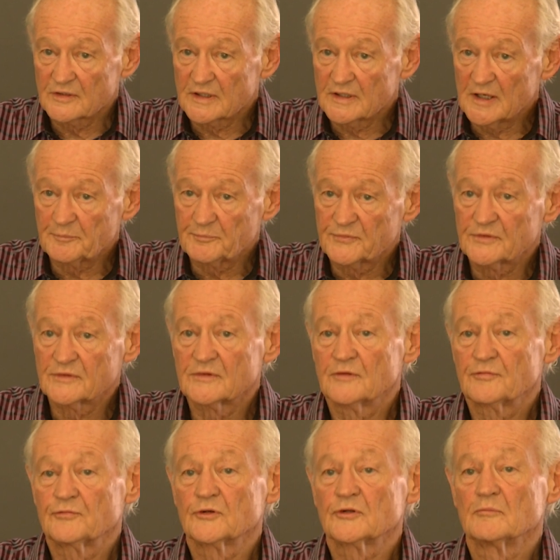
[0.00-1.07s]
kept the
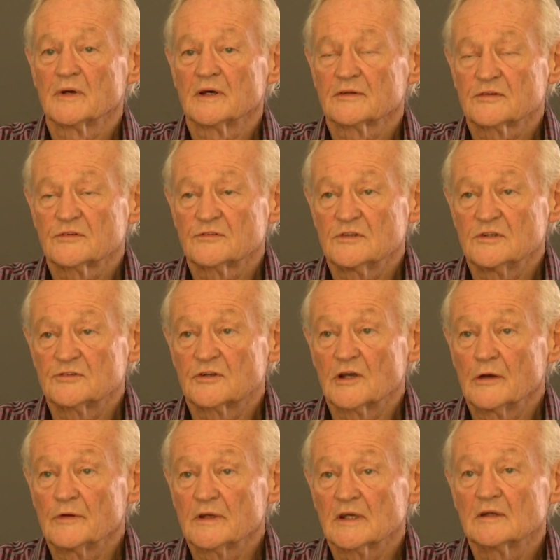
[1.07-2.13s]
foot and mouth disease
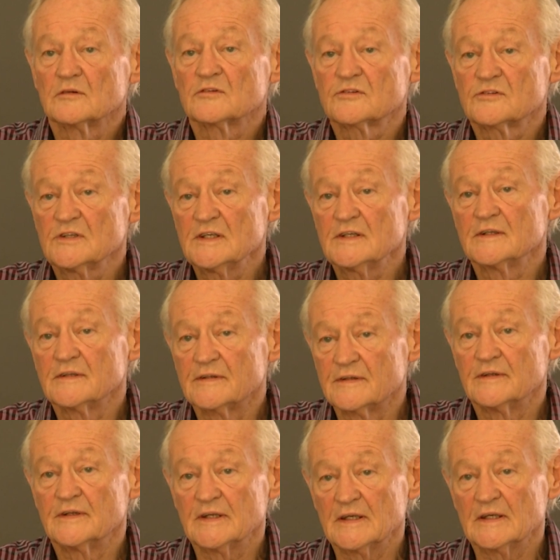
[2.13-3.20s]
going and
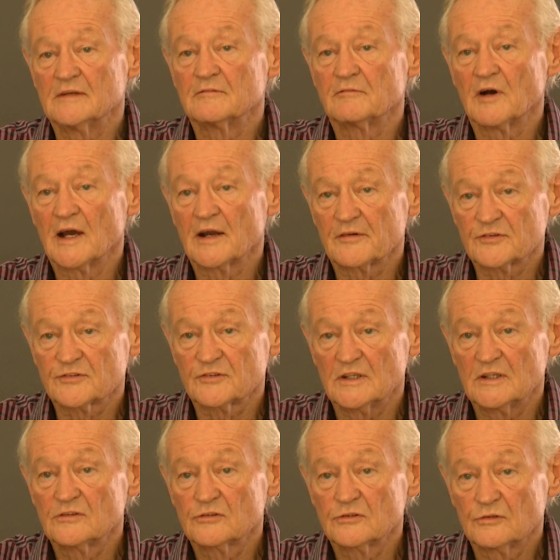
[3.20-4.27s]
seeded the virus
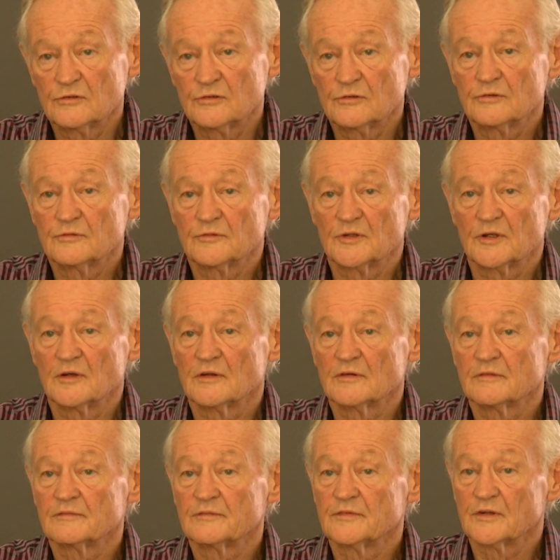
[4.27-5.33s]
into the
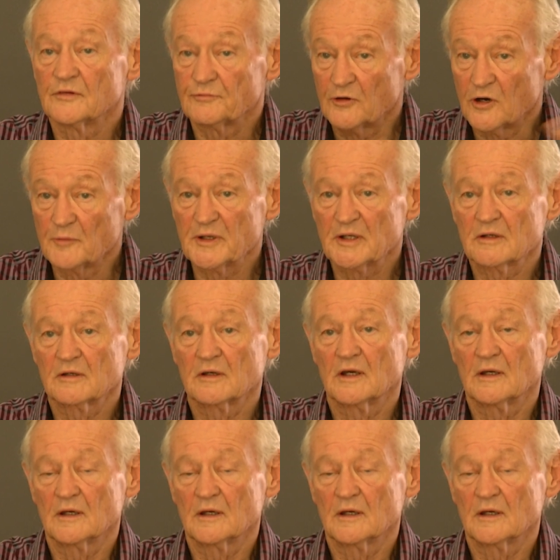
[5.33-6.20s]
farming